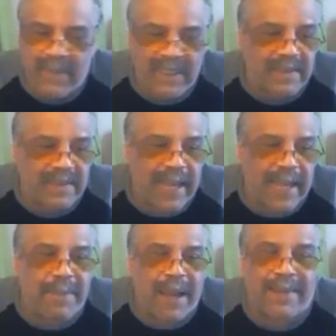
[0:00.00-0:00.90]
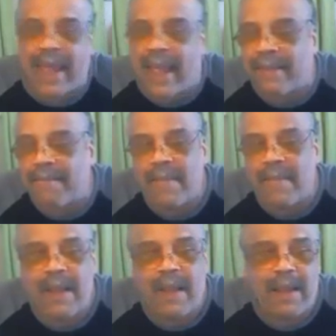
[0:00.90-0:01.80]
Just think about that.
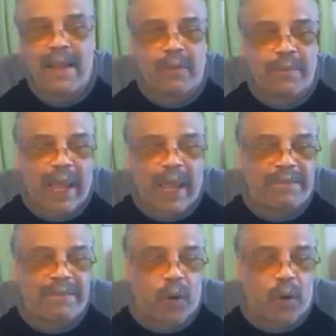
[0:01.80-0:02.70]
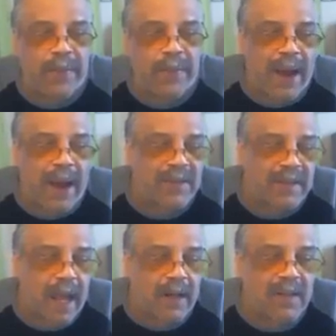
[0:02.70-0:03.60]
You made
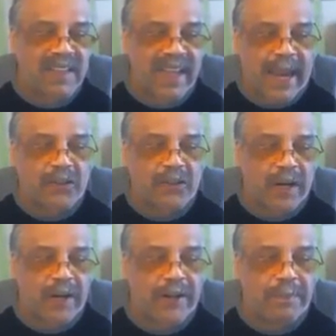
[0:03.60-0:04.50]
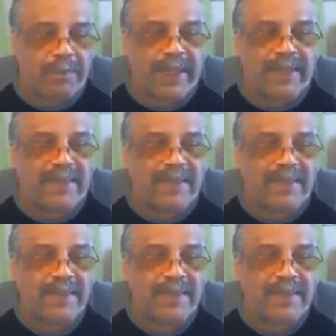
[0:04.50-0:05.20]
$40,000 extra in your business.